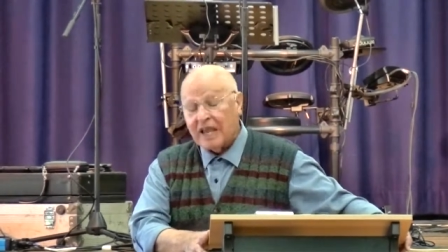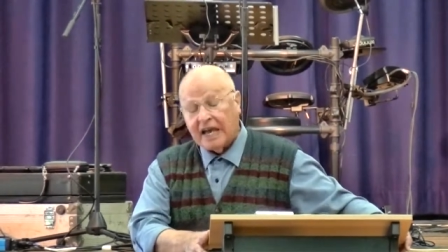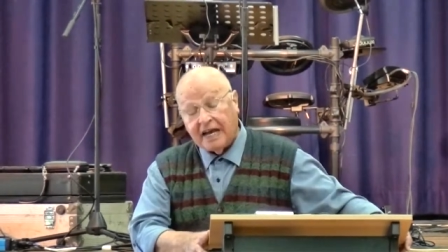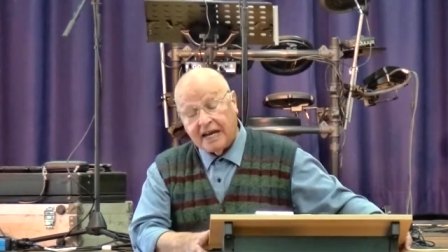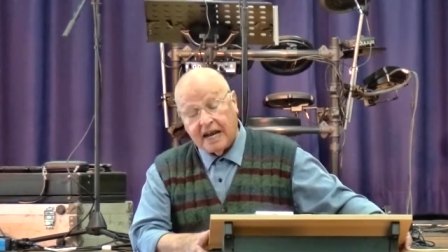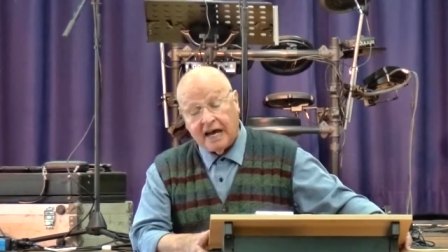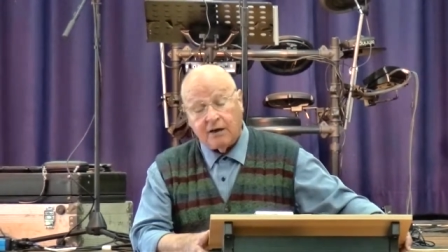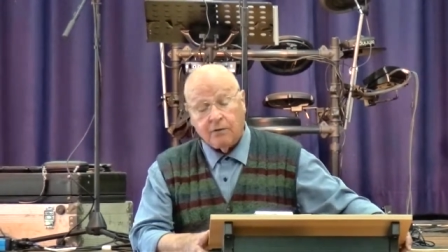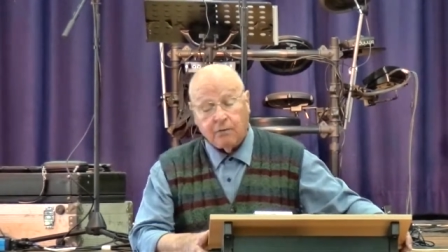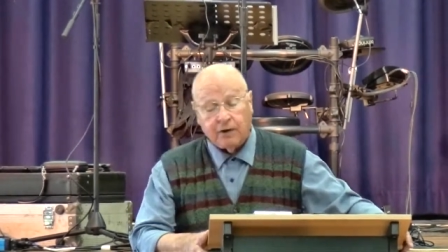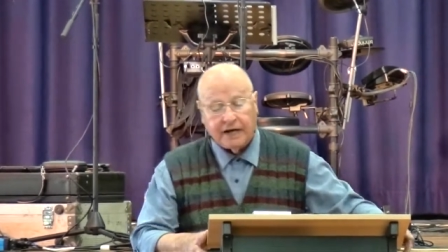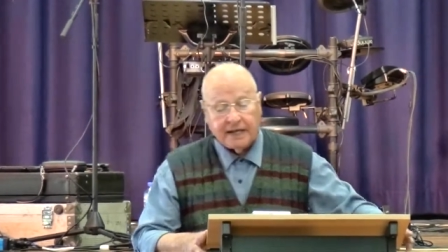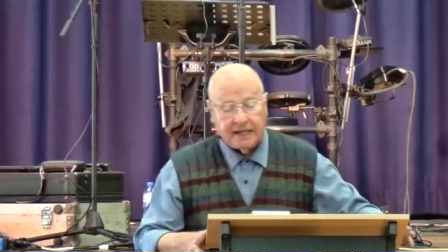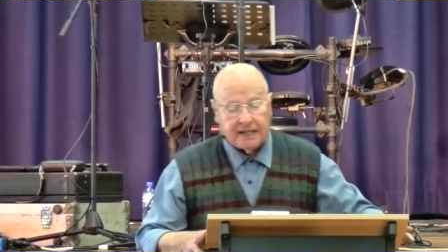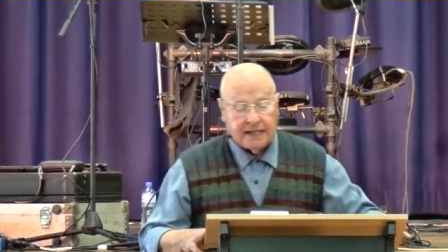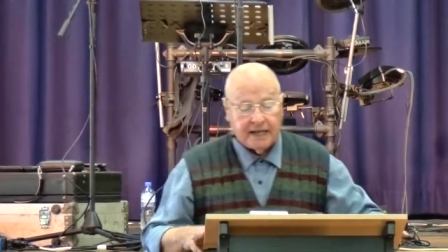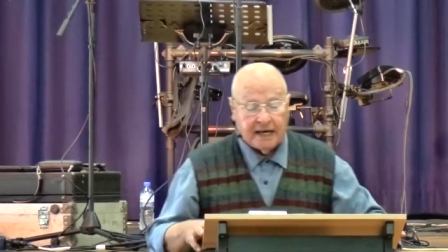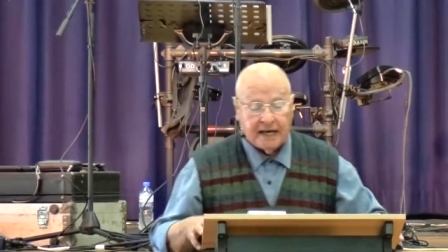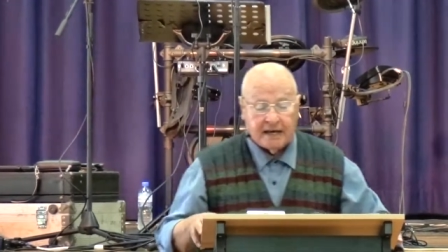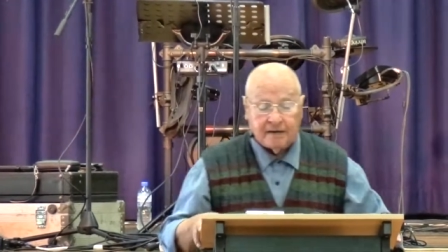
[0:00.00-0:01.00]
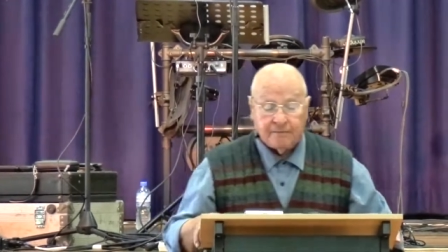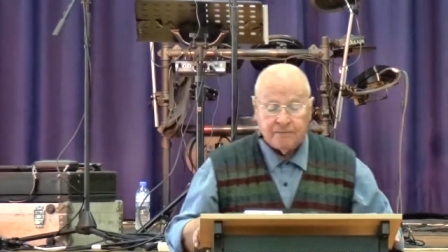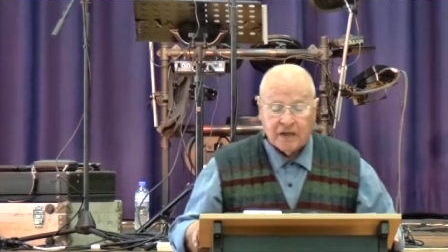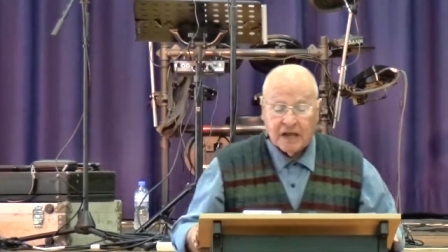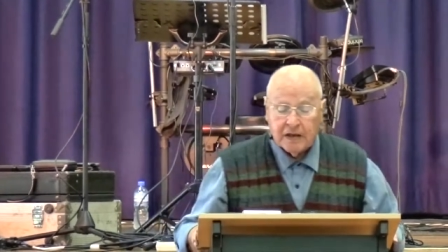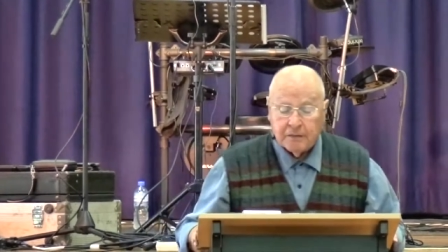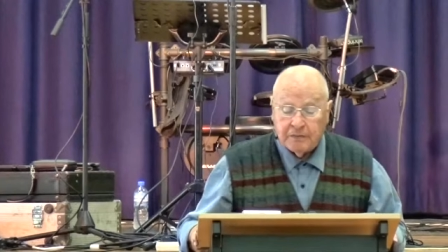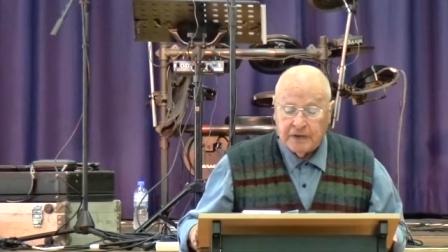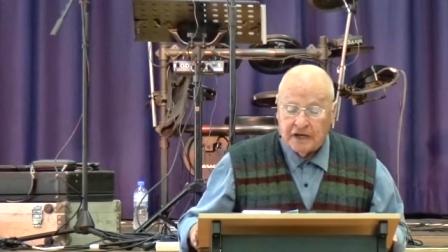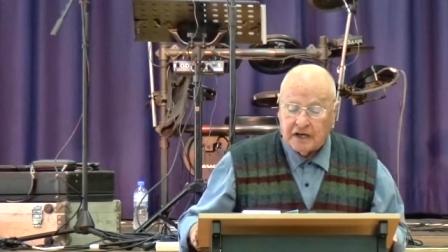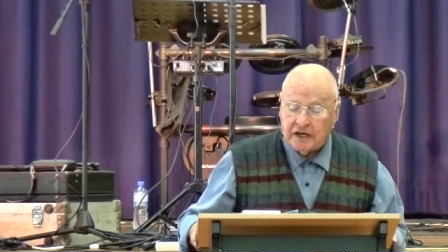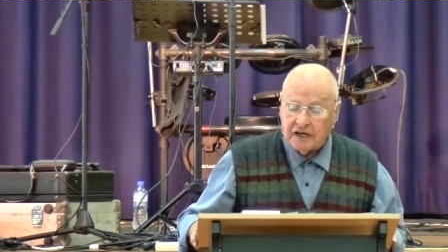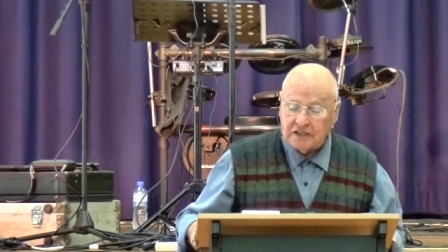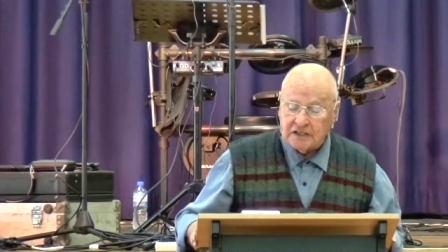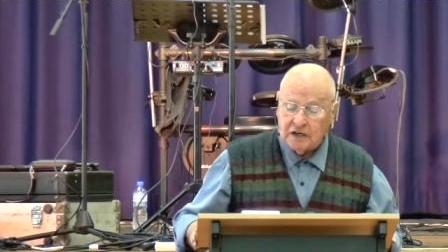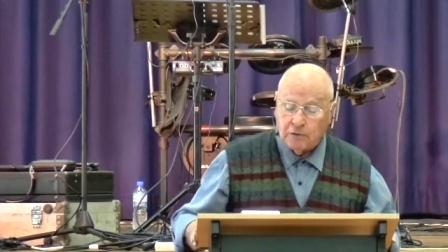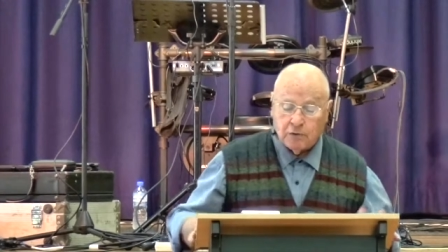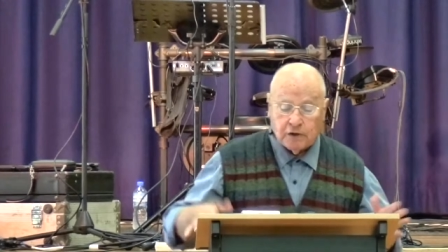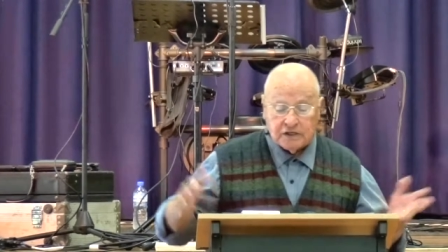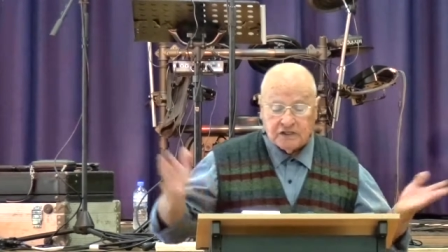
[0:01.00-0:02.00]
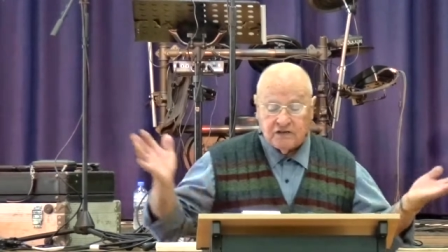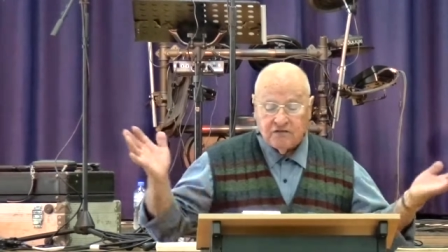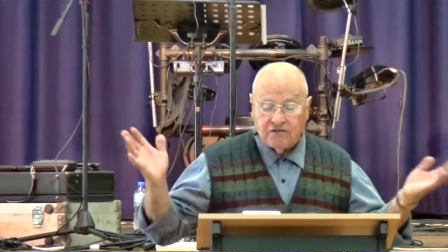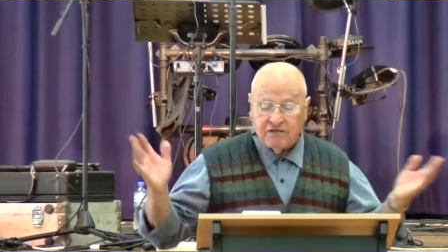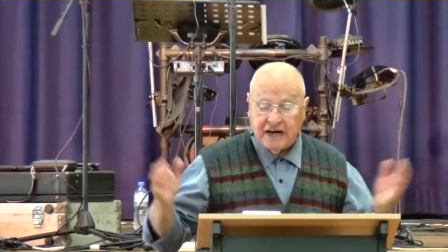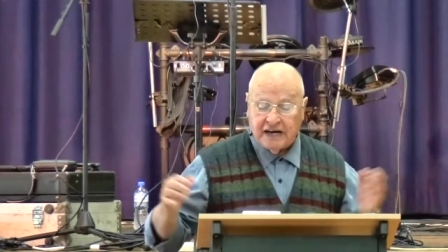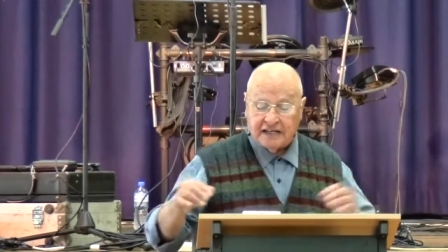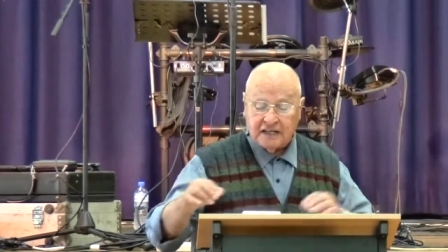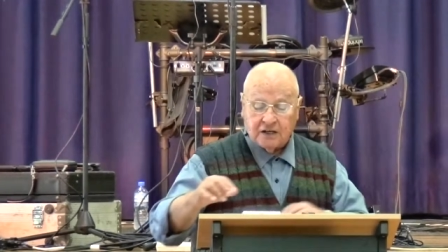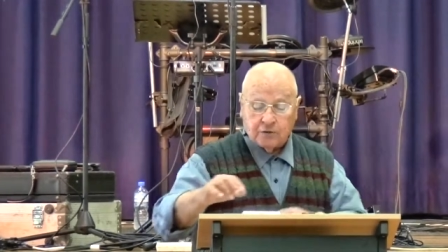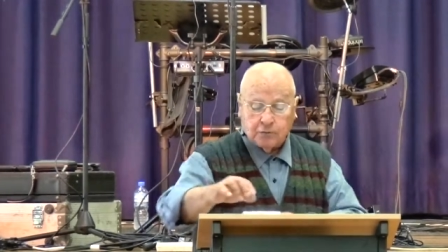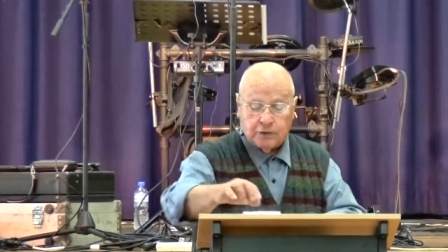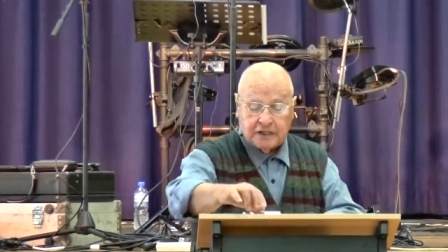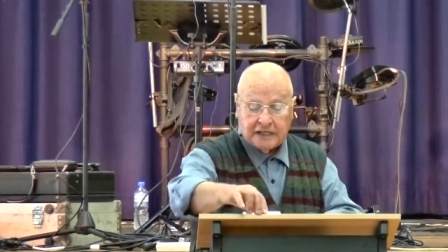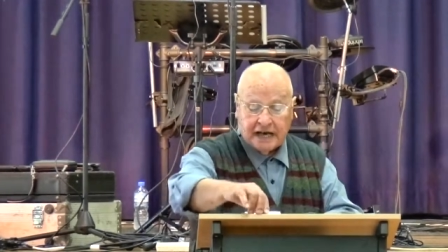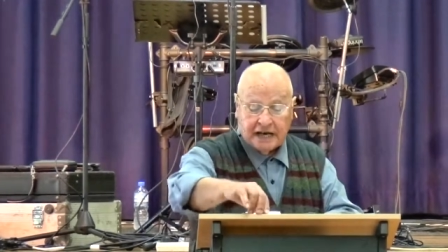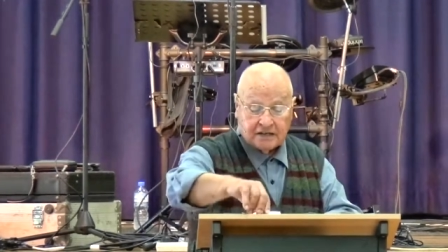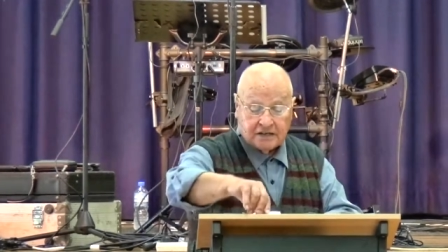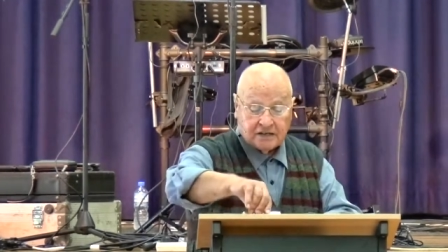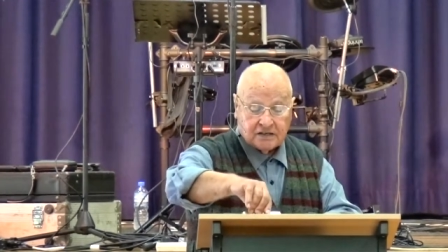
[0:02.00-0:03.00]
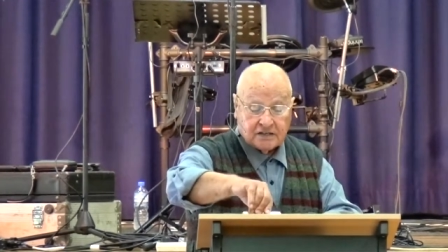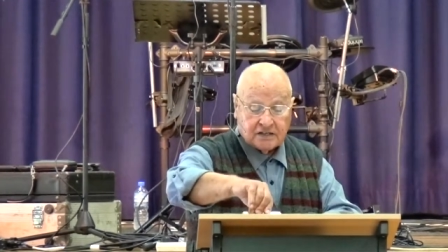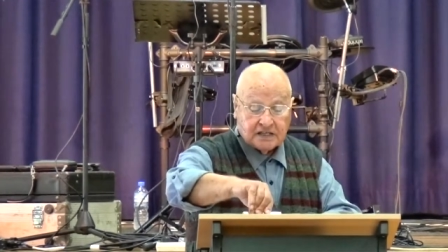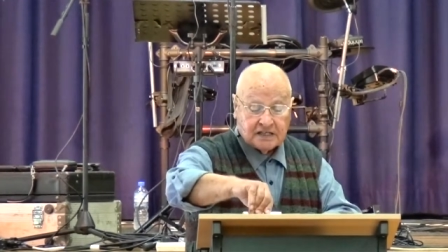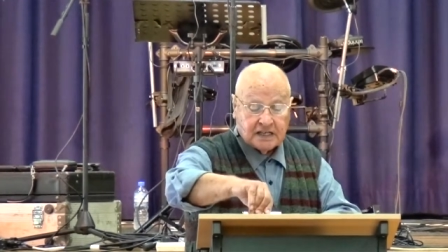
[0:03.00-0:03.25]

And I went there because I was invited with others,